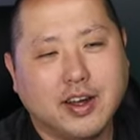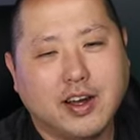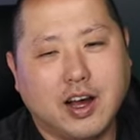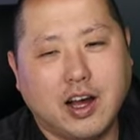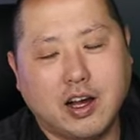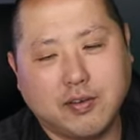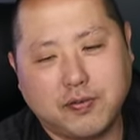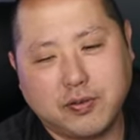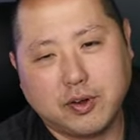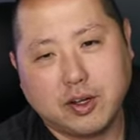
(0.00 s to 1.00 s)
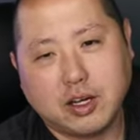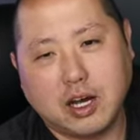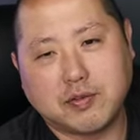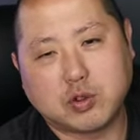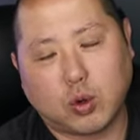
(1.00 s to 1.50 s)
of
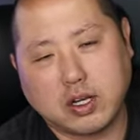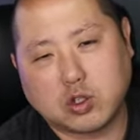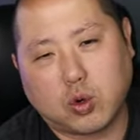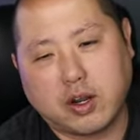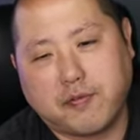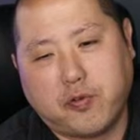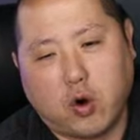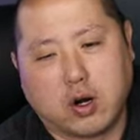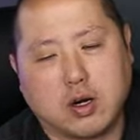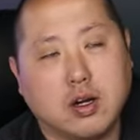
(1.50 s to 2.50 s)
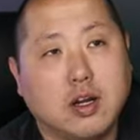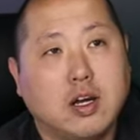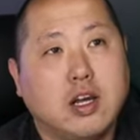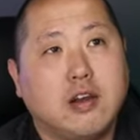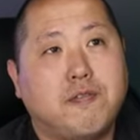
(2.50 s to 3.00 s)
2024.
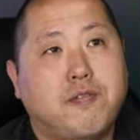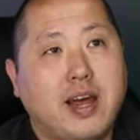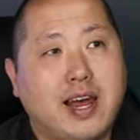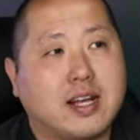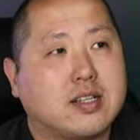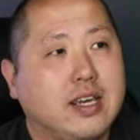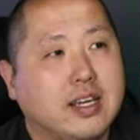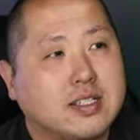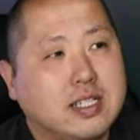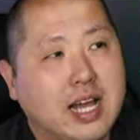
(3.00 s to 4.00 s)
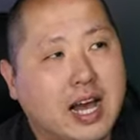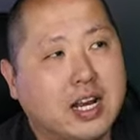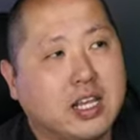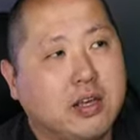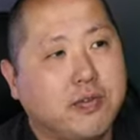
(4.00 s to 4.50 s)
In fact, it's
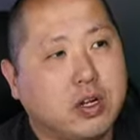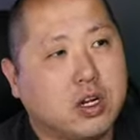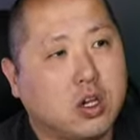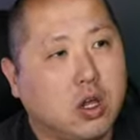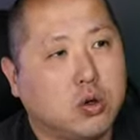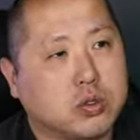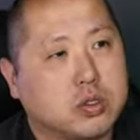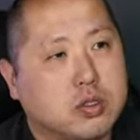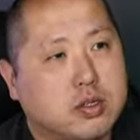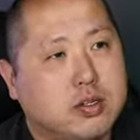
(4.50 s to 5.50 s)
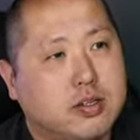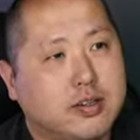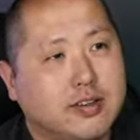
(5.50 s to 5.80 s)
not even close.